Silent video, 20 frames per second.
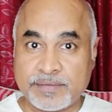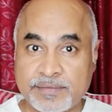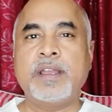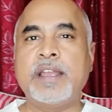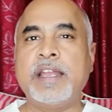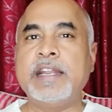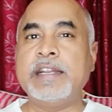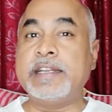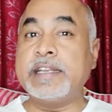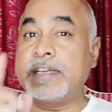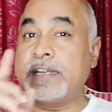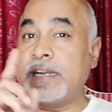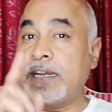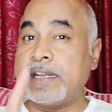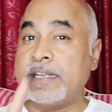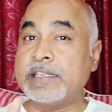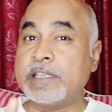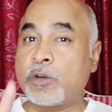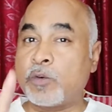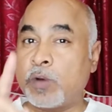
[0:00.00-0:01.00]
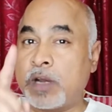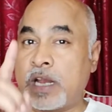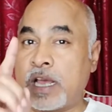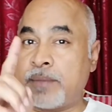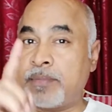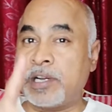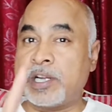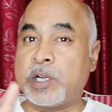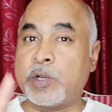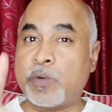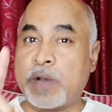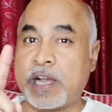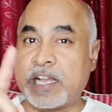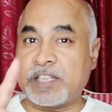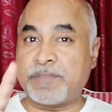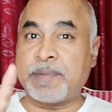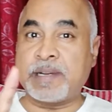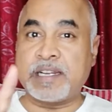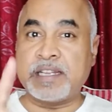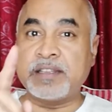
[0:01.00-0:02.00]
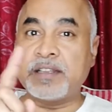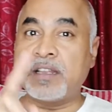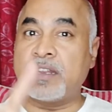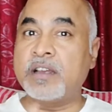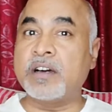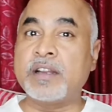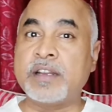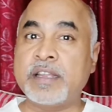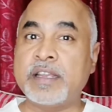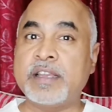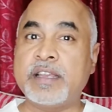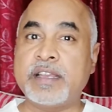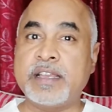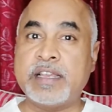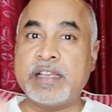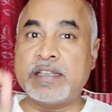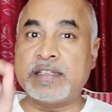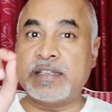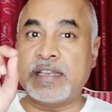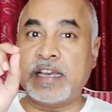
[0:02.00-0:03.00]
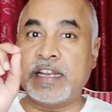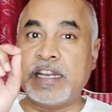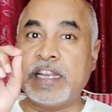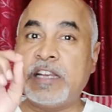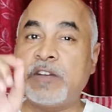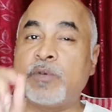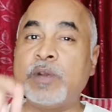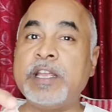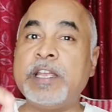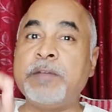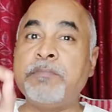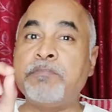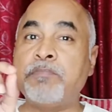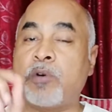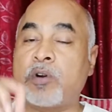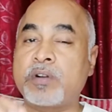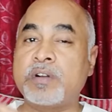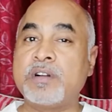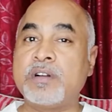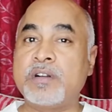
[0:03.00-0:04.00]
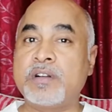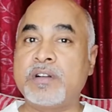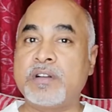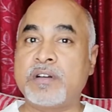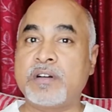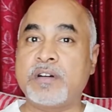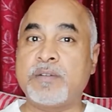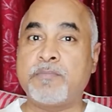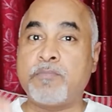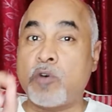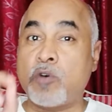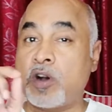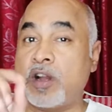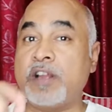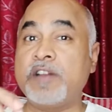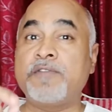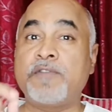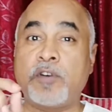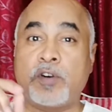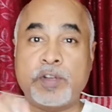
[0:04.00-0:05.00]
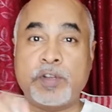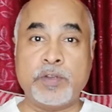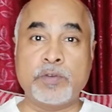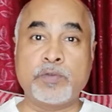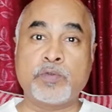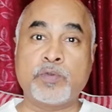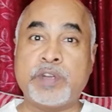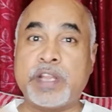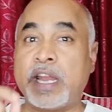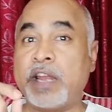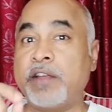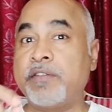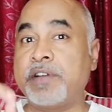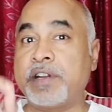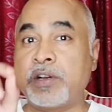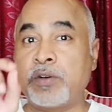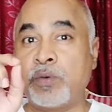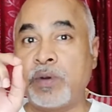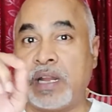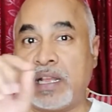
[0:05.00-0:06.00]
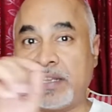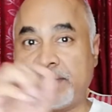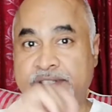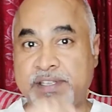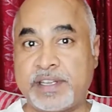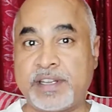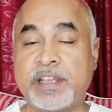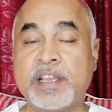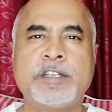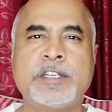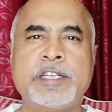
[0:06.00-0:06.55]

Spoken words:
Integrating the collaborative aspect in the learning is an equally important point for you to deliver a good lesson.